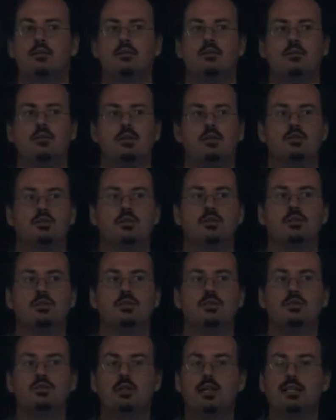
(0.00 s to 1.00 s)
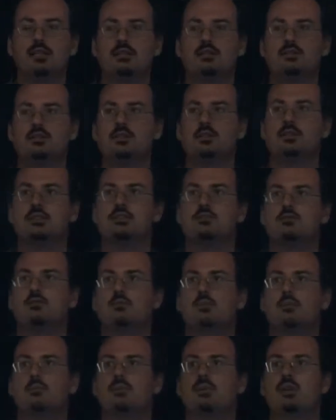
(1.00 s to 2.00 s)
There's only two kinds of series, if you
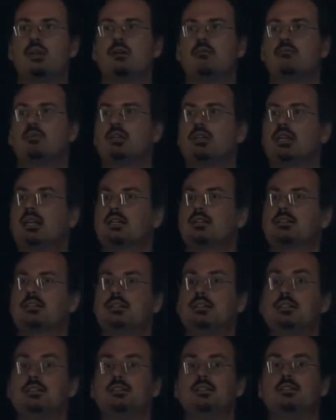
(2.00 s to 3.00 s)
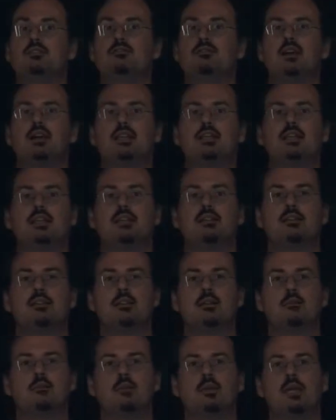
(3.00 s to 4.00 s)
remember, that we can actually easily find that
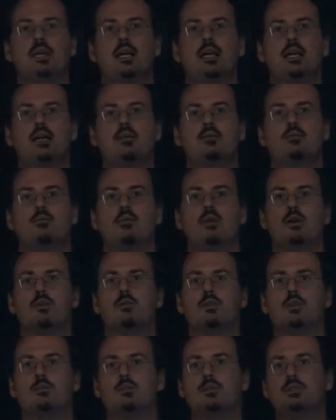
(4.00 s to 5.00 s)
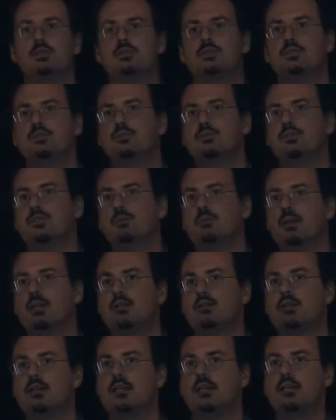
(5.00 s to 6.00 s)
sum, and one of them is
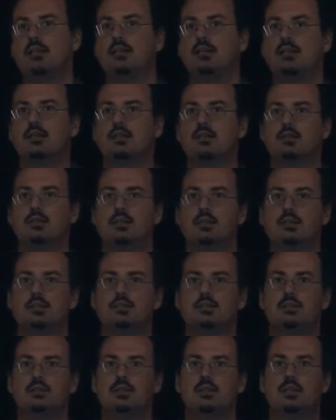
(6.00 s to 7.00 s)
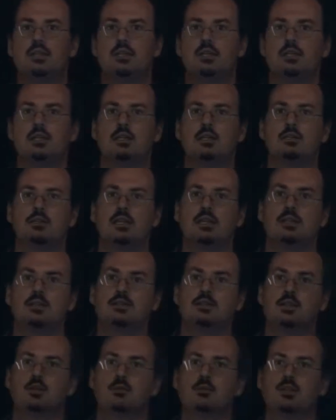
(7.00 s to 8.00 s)
geometric and the other is
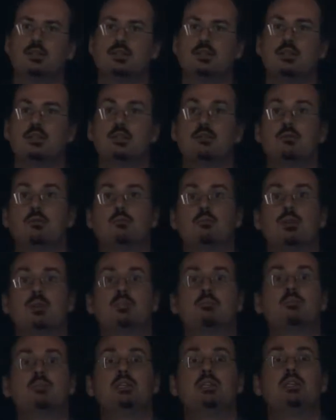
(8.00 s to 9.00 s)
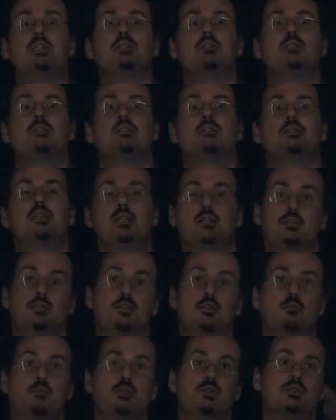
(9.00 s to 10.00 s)
telescoping. So this one must be
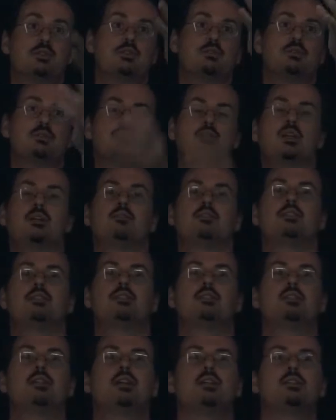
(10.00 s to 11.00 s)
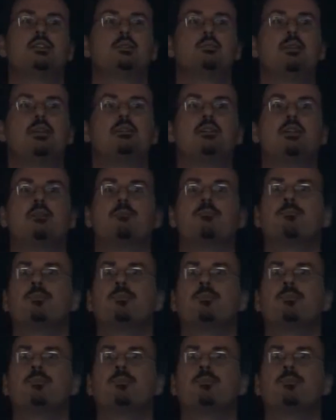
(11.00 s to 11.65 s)
telescoping since it's obviously not geometric.